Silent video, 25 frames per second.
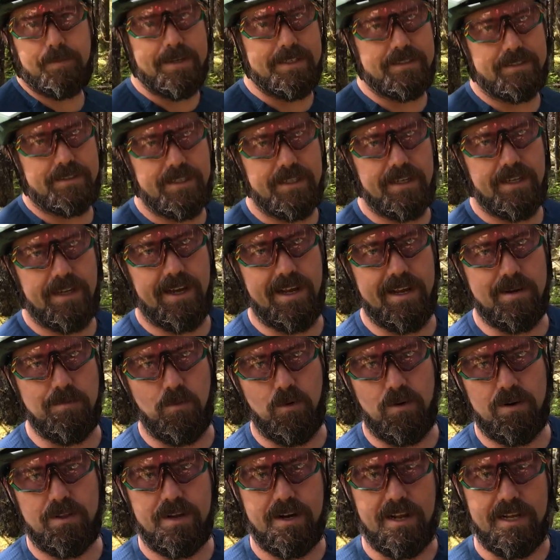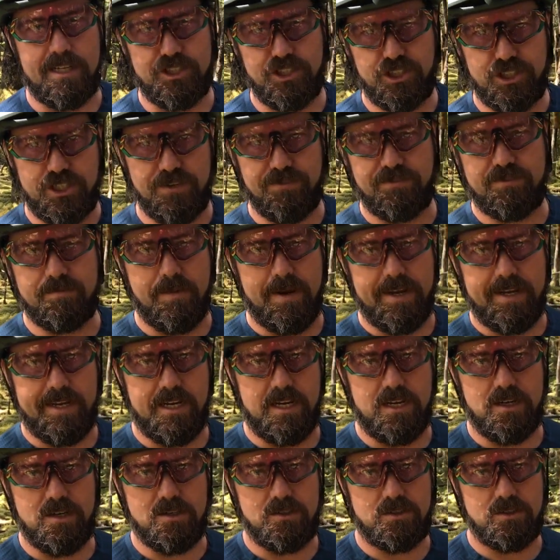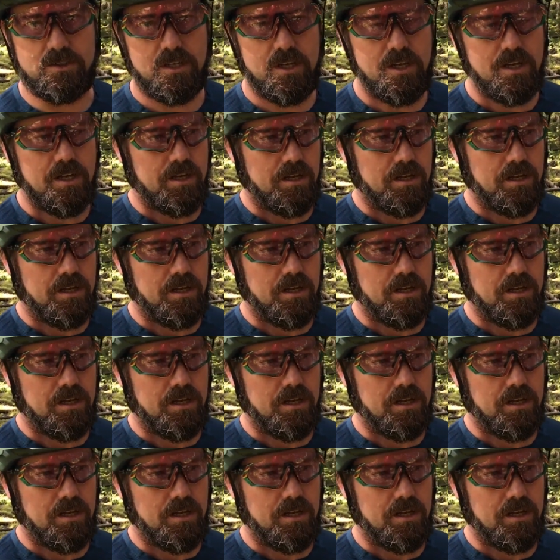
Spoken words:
my seat height more than I shift my gears.